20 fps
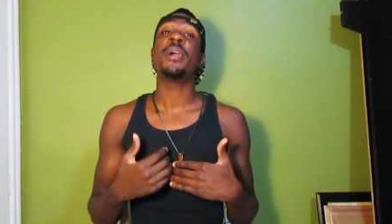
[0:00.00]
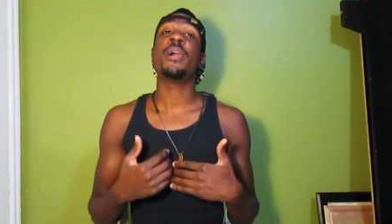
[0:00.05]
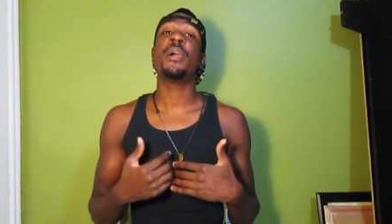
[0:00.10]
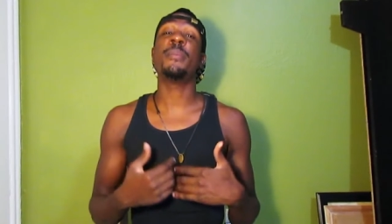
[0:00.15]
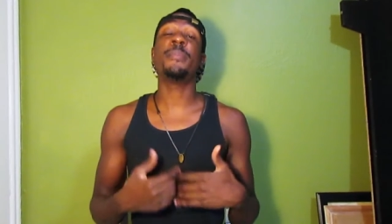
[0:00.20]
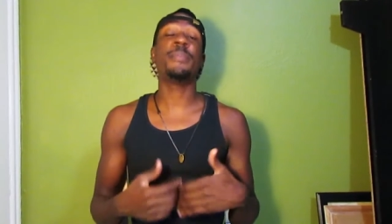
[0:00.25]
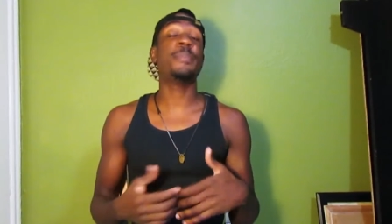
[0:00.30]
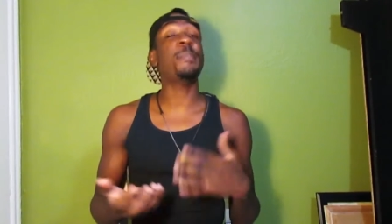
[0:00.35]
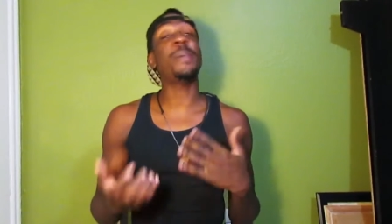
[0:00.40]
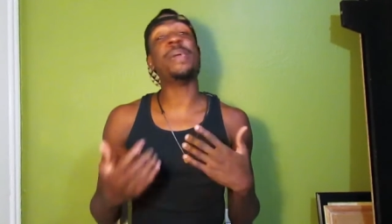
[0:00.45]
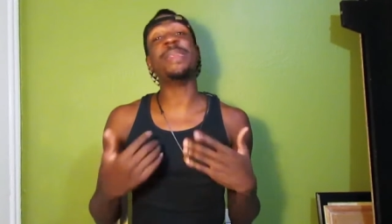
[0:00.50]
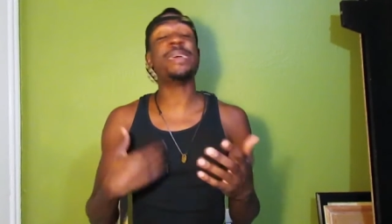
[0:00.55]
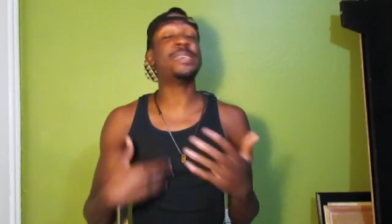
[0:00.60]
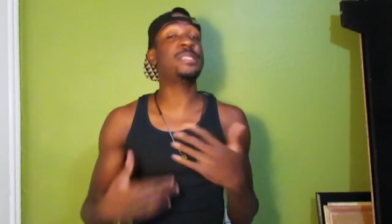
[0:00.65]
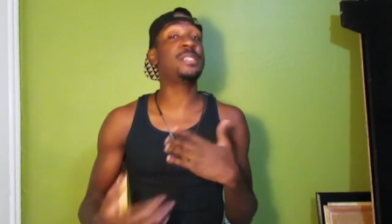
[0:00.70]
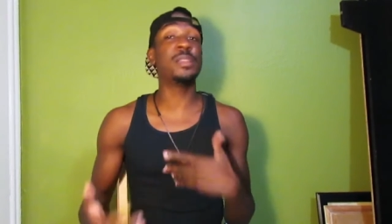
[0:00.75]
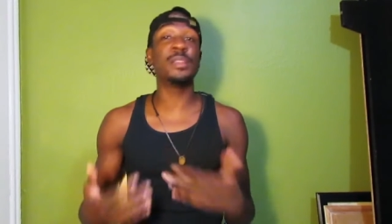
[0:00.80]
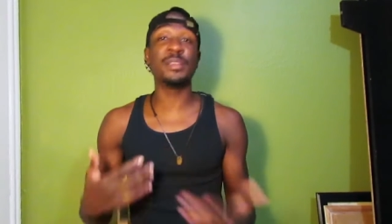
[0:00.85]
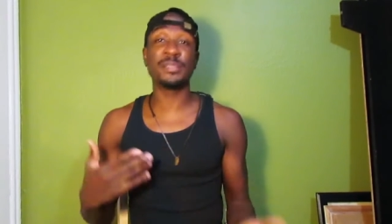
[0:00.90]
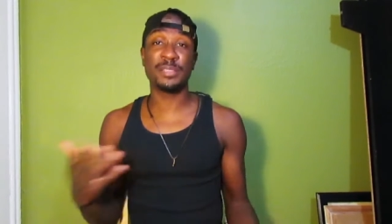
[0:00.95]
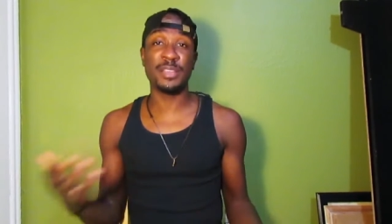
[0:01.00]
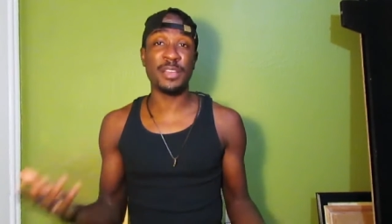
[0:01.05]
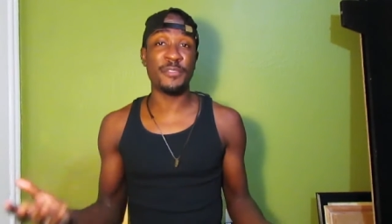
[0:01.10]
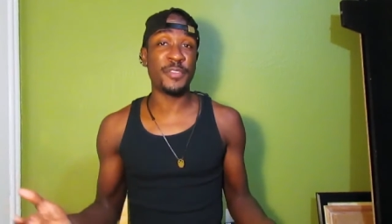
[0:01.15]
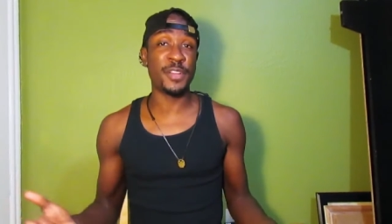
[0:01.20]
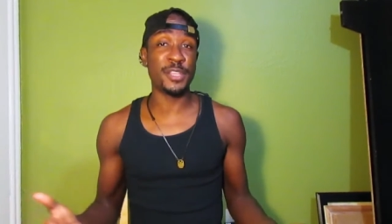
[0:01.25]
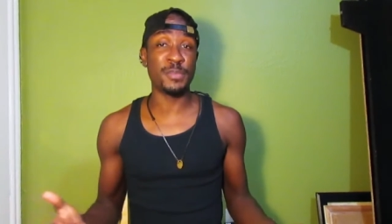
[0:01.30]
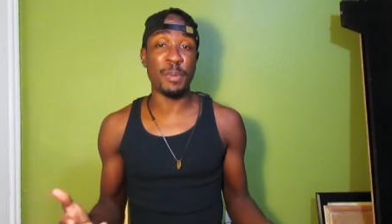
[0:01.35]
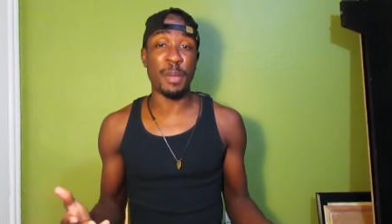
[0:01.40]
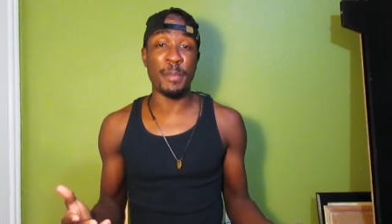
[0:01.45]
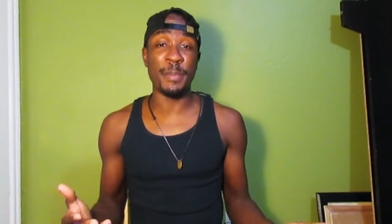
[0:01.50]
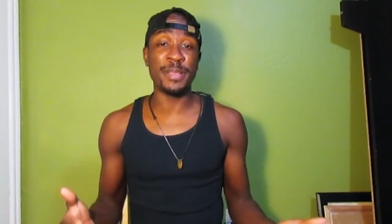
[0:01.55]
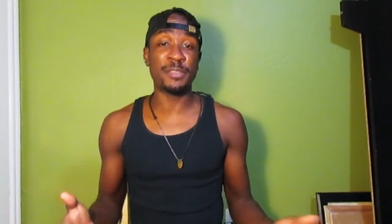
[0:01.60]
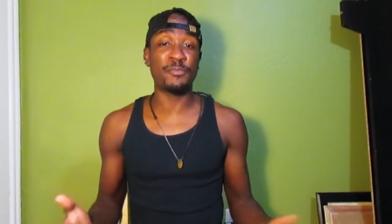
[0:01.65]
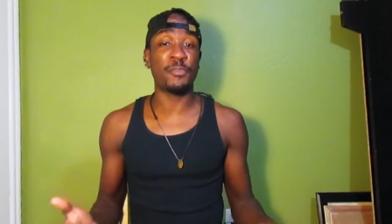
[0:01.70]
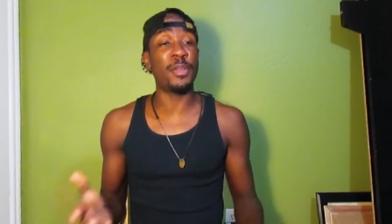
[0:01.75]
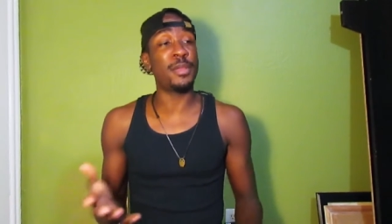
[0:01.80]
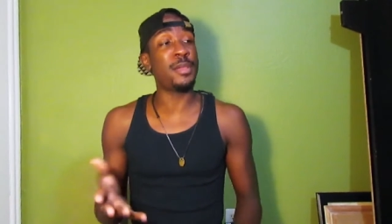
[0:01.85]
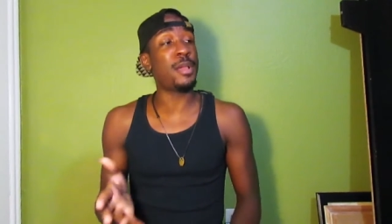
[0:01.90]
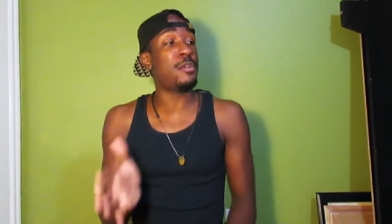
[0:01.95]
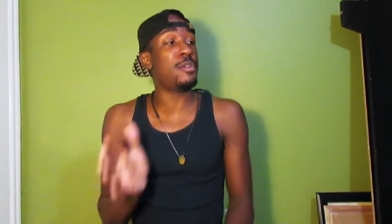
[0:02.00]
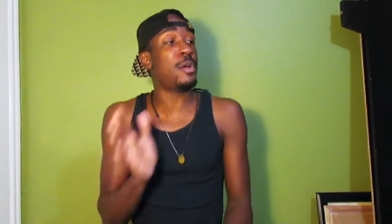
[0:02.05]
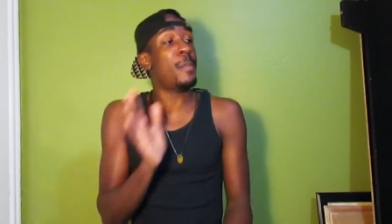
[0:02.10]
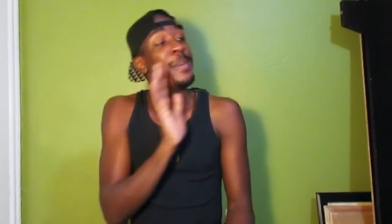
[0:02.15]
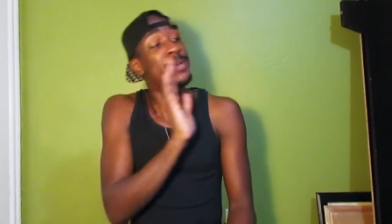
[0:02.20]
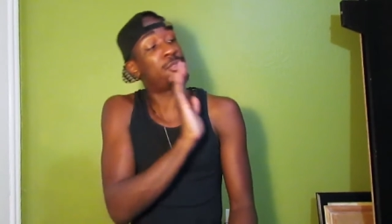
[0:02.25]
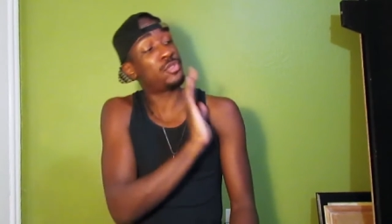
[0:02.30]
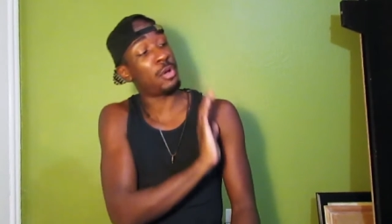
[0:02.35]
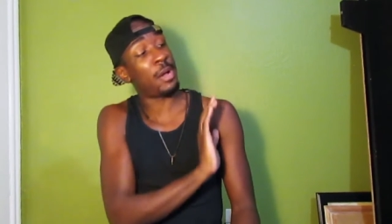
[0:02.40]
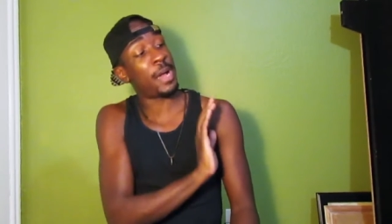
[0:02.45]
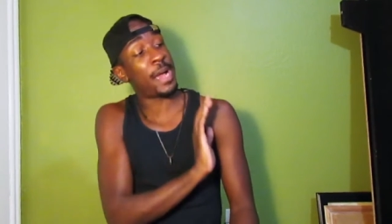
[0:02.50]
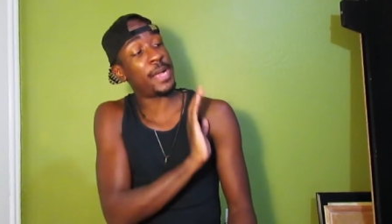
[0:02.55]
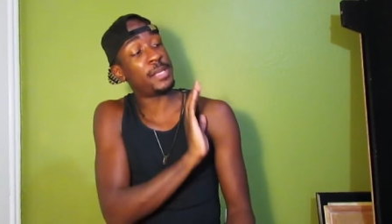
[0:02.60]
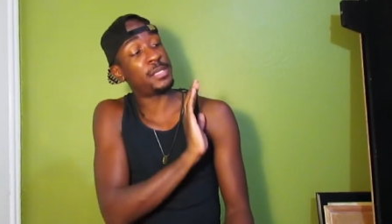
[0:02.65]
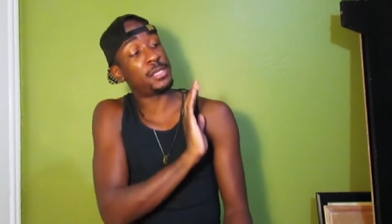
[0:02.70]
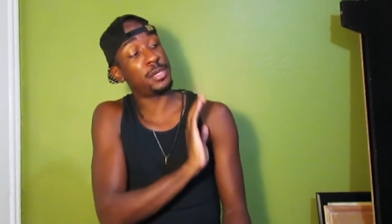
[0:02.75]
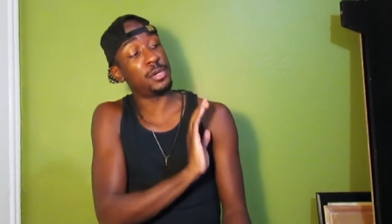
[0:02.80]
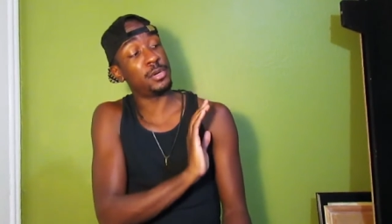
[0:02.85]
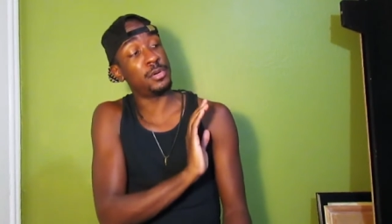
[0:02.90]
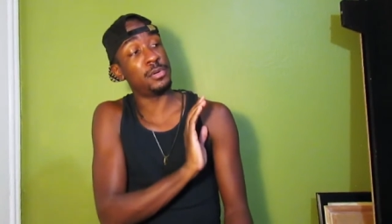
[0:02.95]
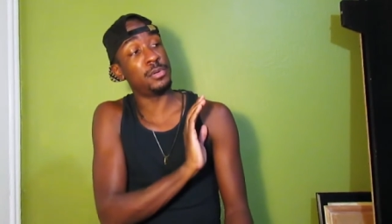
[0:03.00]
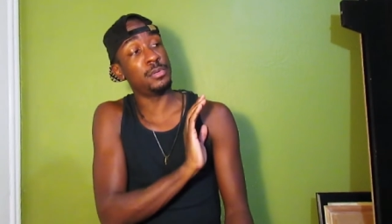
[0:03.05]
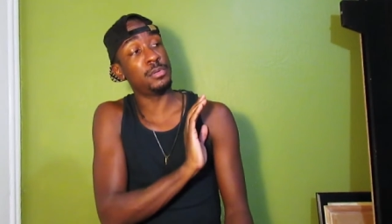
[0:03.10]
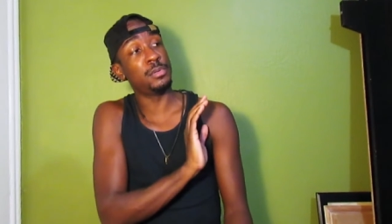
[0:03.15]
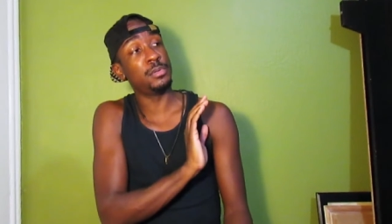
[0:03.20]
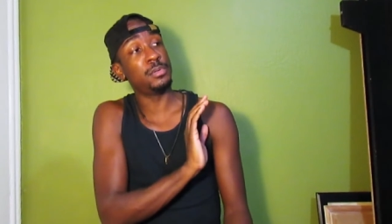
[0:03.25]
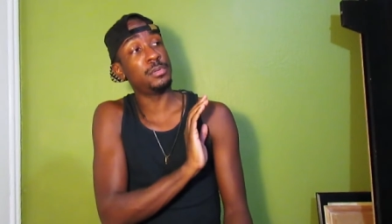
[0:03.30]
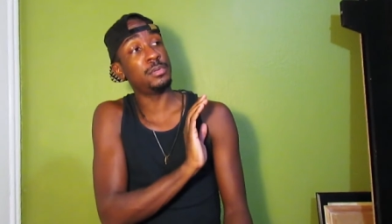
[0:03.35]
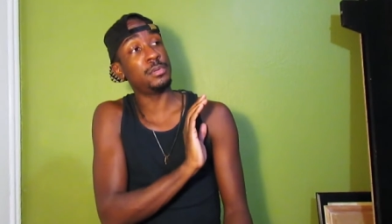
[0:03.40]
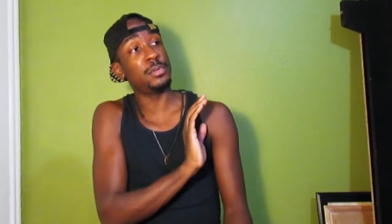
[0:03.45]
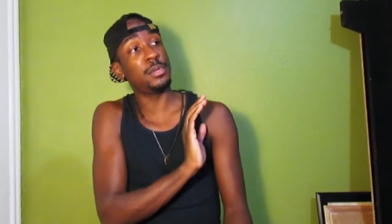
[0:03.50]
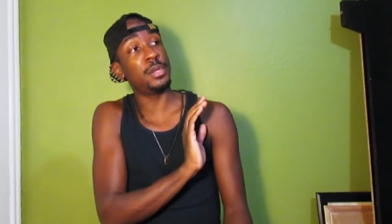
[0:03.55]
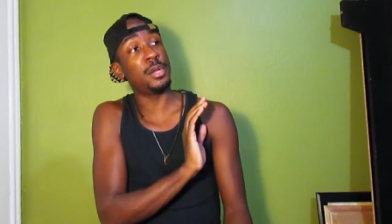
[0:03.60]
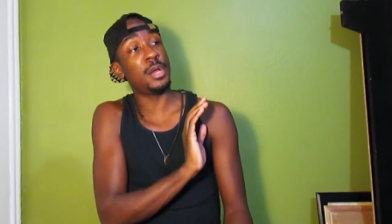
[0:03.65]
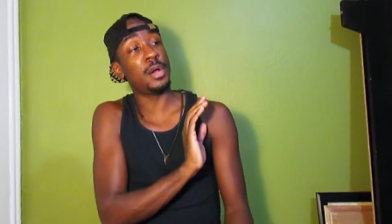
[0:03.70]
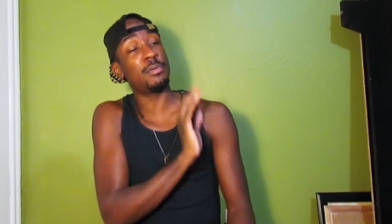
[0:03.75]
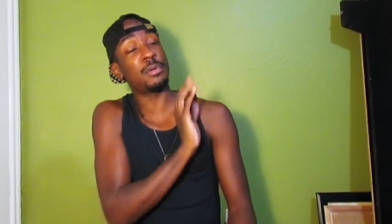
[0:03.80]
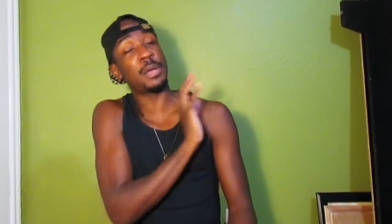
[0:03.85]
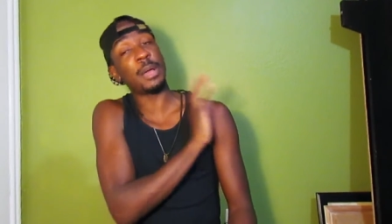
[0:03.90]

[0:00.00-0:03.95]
And that she looks good for this bar mitzvah. Yo, don't be trying to, you know,